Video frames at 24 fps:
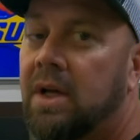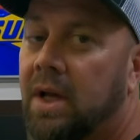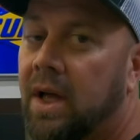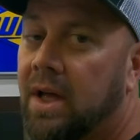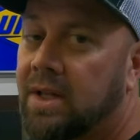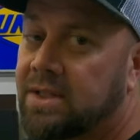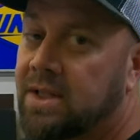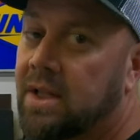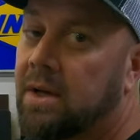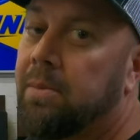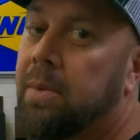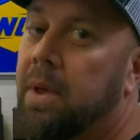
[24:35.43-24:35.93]

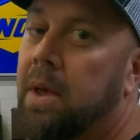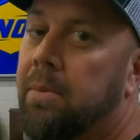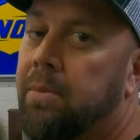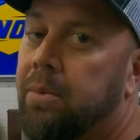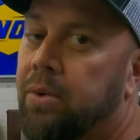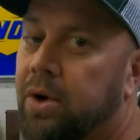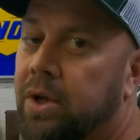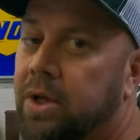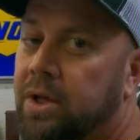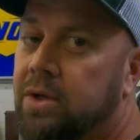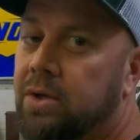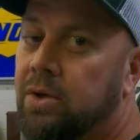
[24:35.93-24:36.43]
That's gonna be a
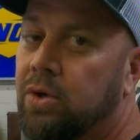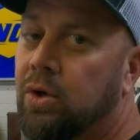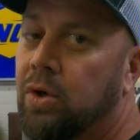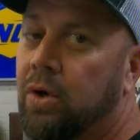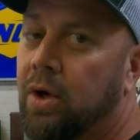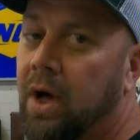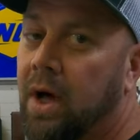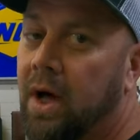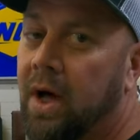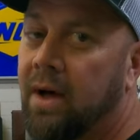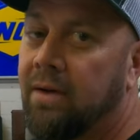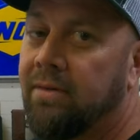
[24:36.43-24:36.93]
pretty
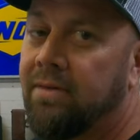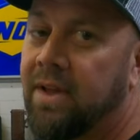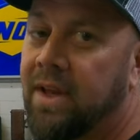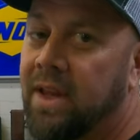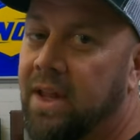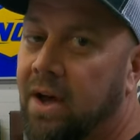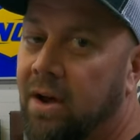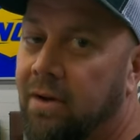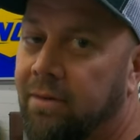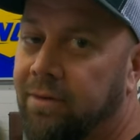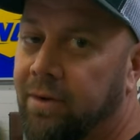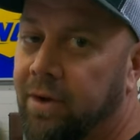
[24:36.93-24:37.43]
cool
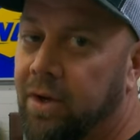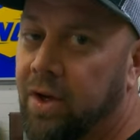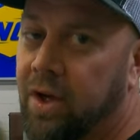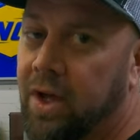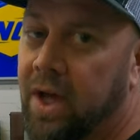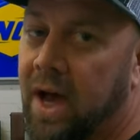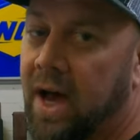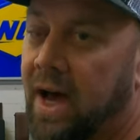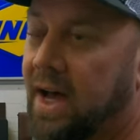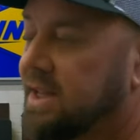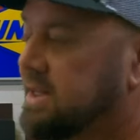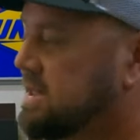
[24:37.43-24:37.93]
video for you
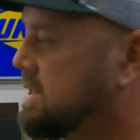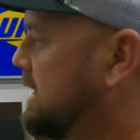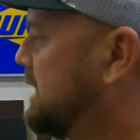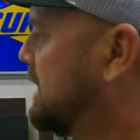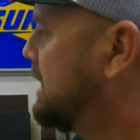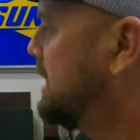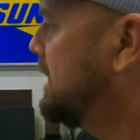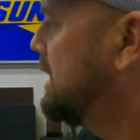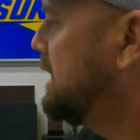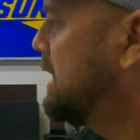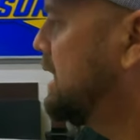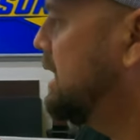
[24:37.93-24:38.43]
guys.
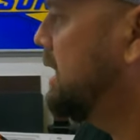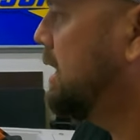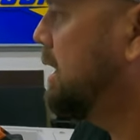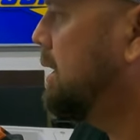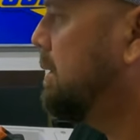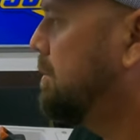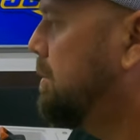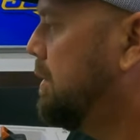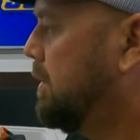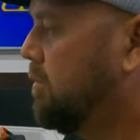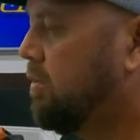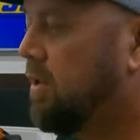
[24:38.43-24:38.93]

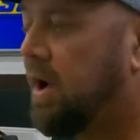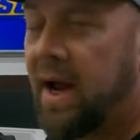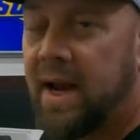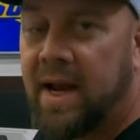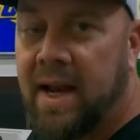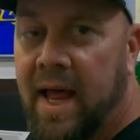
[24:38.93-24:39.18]
But right